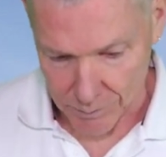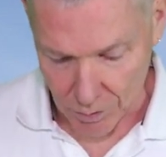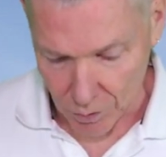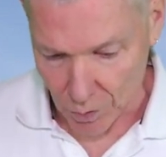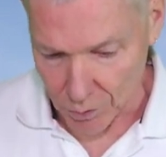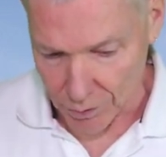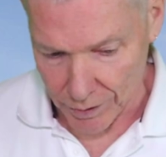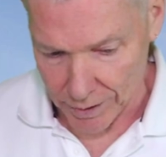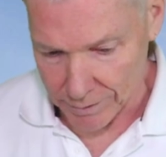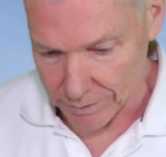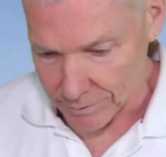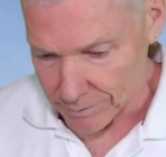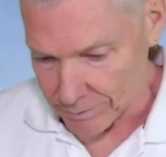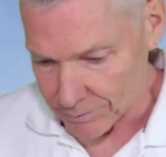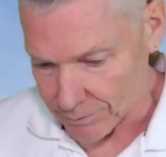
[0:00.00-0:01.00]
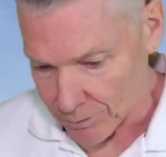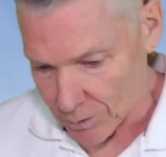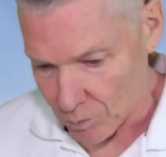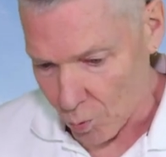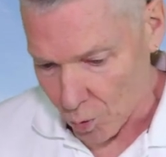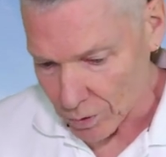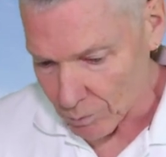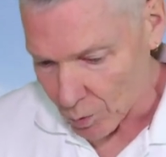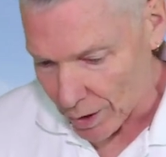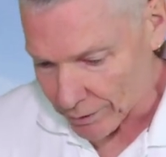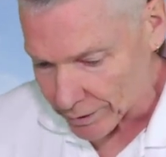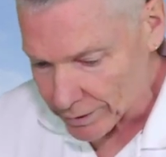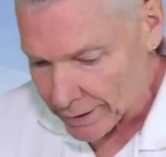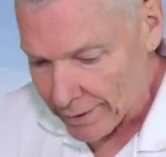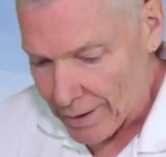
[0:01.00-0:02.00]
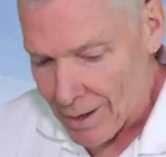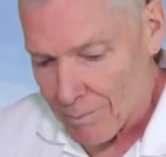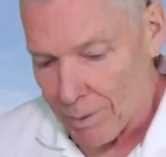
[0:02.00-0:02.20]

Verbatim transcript: clothing for warm weather.